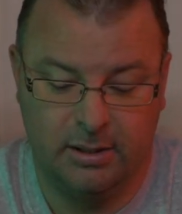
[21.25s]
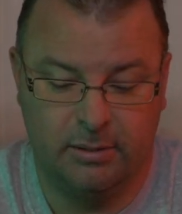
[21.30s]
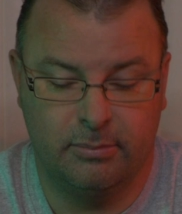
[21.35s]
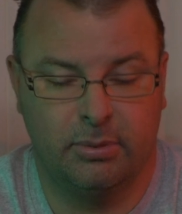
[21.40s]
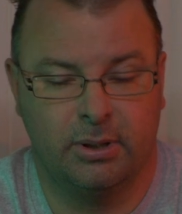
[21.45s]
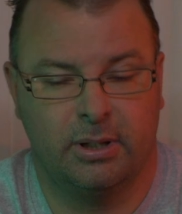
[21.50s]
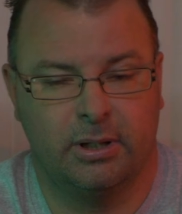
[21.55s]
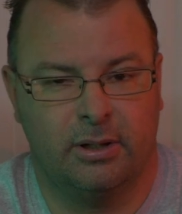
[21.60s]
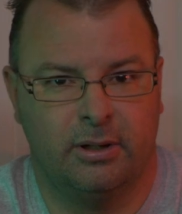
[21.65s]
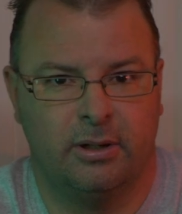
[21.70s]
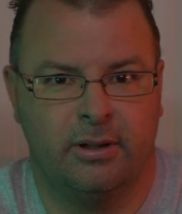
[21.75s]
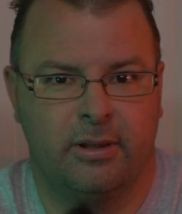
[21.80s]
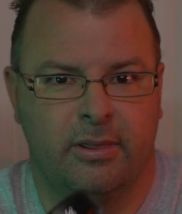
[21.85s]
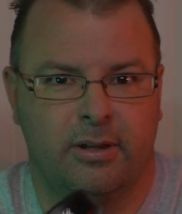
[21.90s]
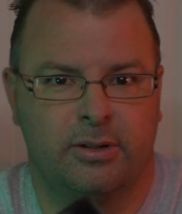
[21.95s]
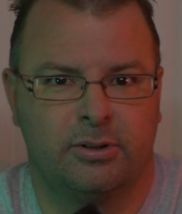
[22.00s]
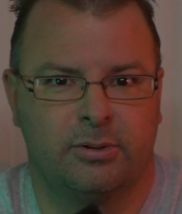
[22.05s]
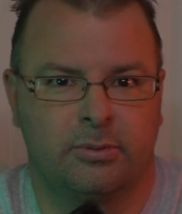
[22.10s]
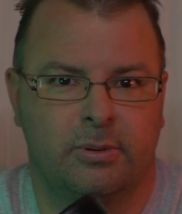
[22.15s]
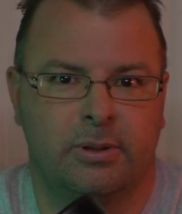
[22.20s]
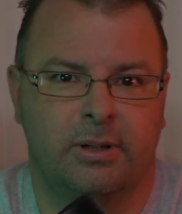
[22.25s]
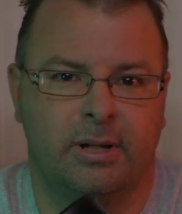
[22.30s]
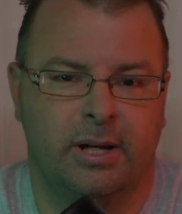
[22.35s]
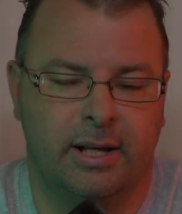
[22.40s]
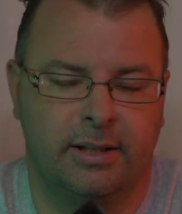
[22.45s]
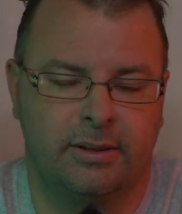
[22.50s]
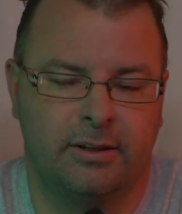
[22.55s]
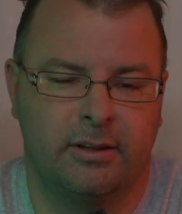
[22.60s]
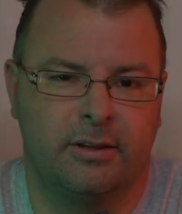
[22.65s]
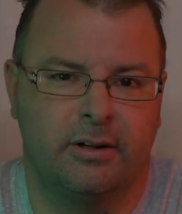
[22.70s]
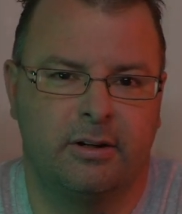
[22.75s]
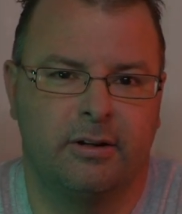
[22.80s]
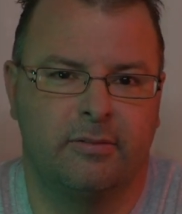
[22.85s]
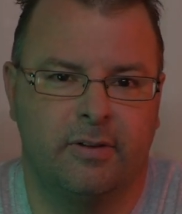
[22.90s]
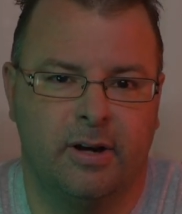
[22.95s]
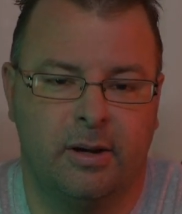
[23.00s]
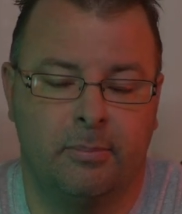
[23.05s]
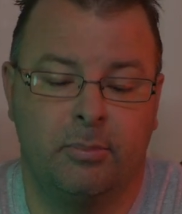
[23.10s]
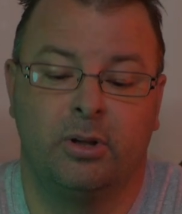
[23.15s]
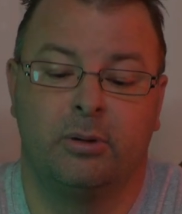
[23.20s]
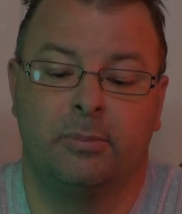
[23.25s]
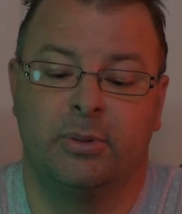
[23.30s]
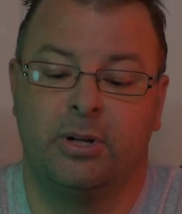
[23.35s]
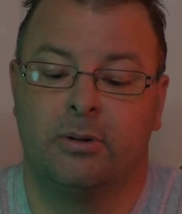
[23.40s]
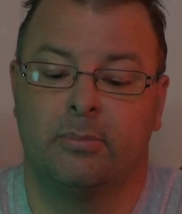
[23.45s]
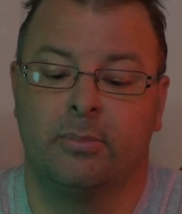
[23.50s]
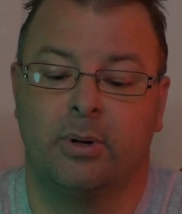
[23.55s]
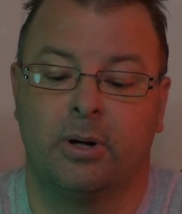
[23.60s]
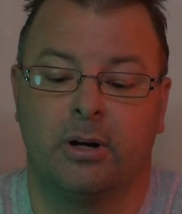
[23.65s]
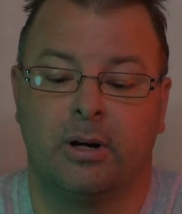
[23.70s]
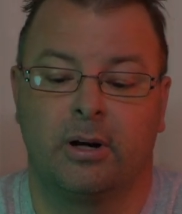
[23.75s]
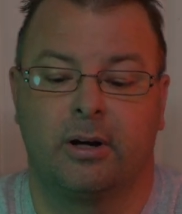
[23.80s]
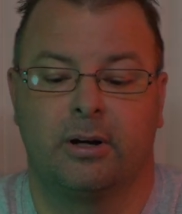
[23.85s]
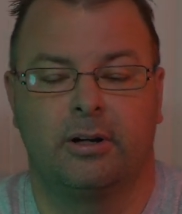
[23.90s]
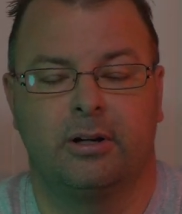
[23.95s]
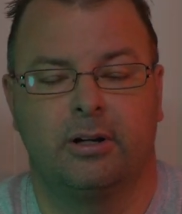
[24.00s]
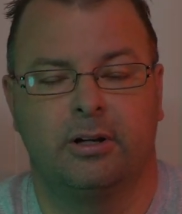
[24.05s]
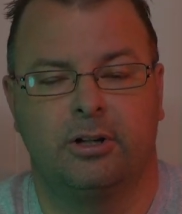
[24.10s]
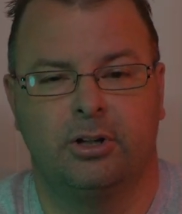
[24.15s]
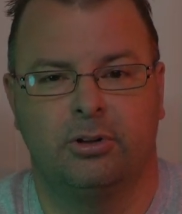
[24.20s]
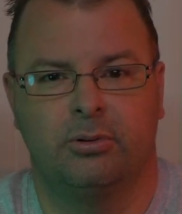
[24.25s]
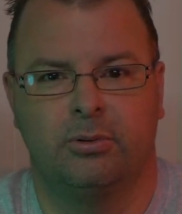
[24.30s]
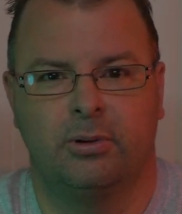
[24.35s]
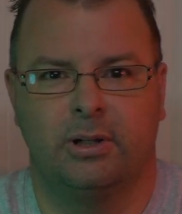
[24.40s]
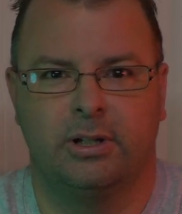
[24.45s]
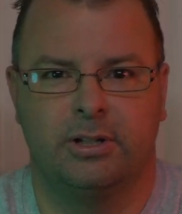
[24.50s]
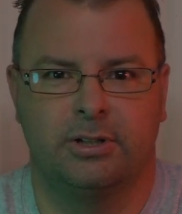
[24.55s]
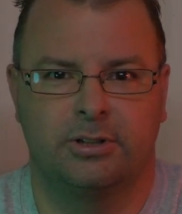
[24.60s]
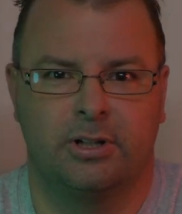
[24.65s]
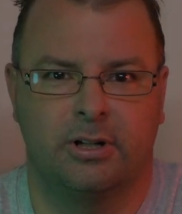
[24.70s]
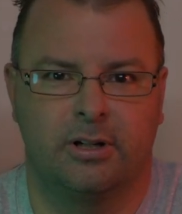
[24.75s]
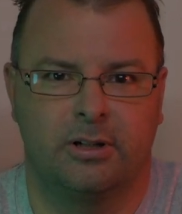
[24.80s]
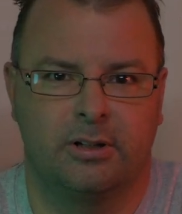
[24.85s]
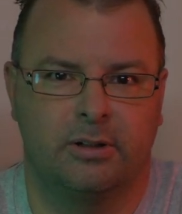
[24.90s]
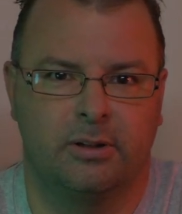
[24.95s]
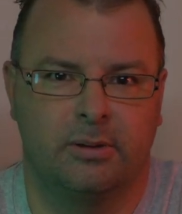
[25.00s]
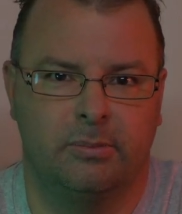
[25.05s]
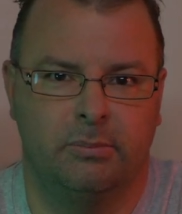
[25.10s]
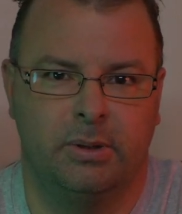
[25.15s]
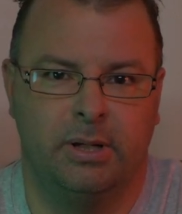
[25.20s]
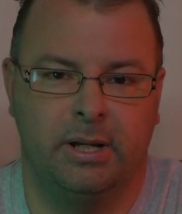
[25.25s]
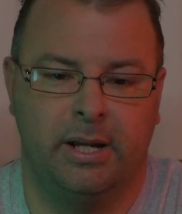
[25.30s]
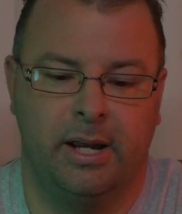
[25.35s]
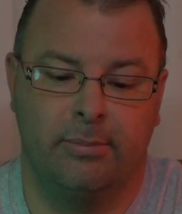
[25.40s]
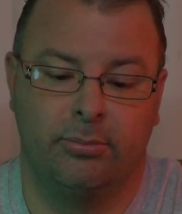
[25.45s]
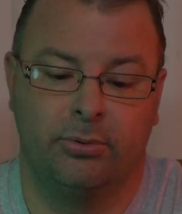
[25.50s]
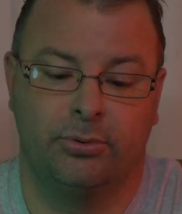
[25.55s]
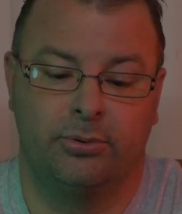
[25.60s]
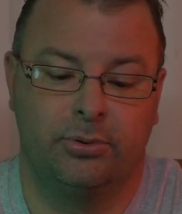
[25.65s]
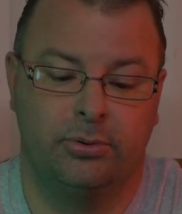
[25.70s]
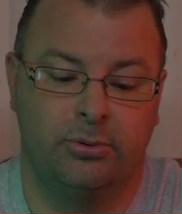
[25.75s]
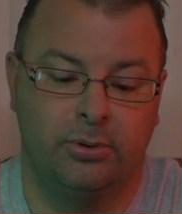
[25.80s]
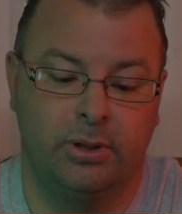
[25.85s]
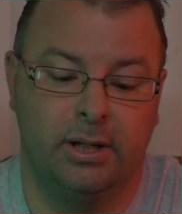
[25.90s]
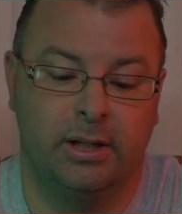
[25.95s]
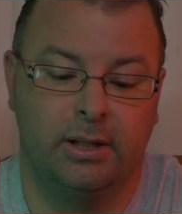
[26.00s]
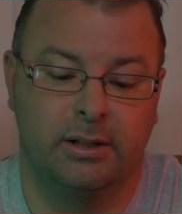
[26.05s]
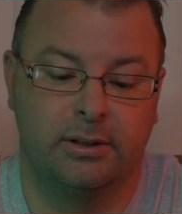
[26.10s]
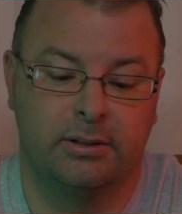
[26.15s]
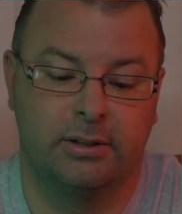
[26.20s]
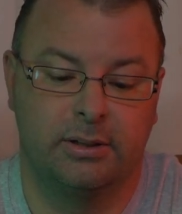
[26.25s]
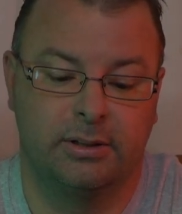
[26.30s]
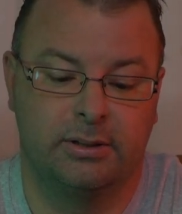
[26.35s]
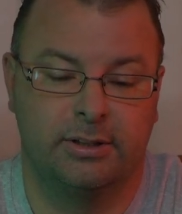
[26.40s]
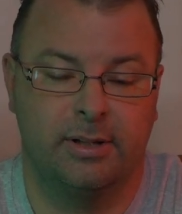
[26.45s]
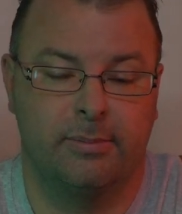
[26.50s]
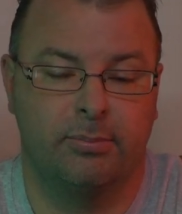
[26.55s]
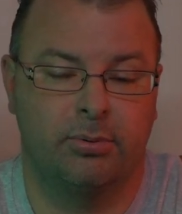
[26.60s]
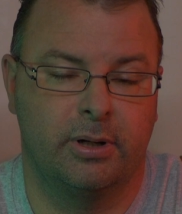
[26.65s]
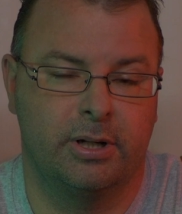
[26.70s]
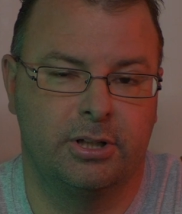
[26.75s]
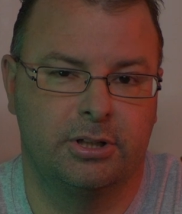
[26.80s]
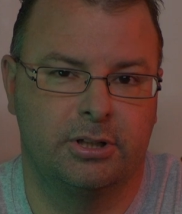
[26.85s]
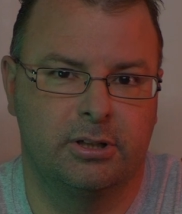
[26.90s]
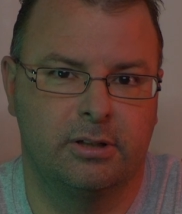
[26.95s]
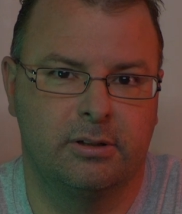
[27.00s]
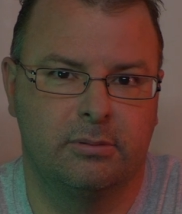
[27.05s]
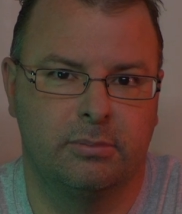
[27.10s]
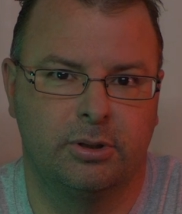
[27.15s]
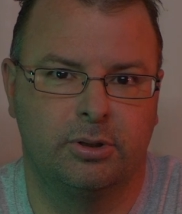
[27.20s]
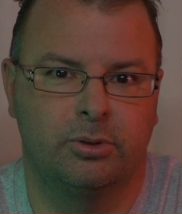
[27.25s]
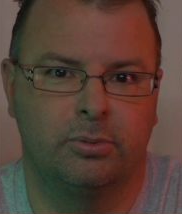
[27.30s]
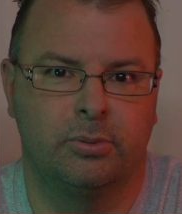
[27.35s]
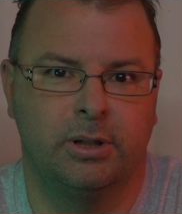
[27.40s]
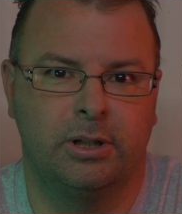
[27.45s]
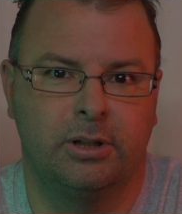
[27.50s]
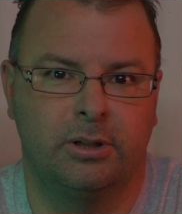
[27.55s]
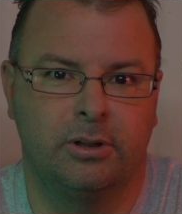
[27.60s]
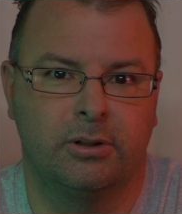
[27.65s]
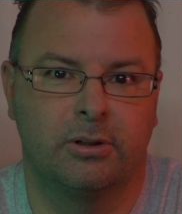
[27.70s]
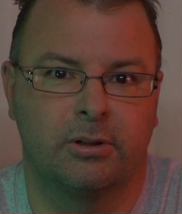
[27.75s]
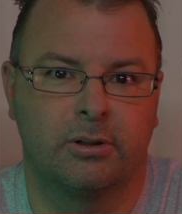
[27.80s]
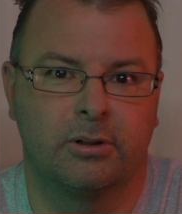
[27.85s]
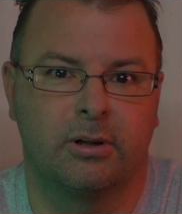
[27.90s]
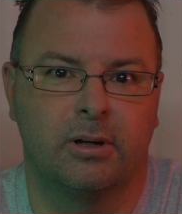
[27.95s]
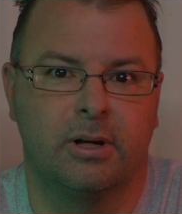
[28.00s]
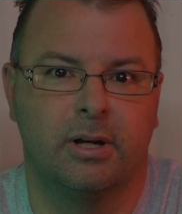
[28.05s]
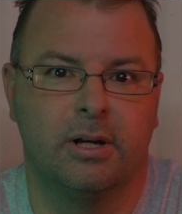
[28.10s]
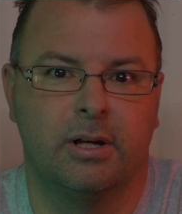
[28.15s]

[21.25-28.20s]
but on this one at the 35mm mark, you really start being able to get separation between your